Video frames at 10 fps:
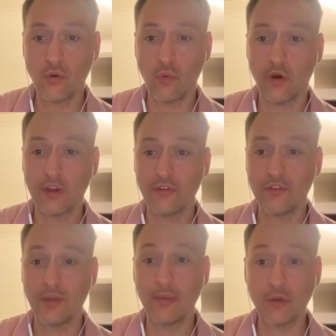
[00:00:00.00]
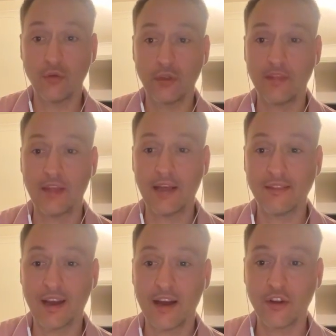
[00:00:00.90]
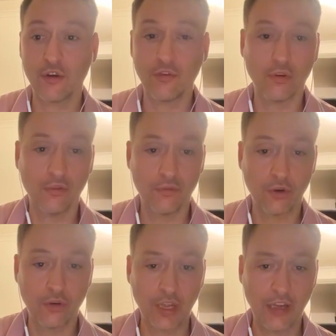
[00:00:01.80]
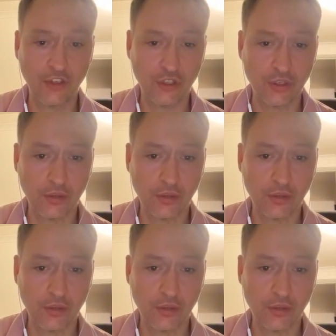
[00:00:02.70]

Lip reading: what is typical in that Tarkova variation.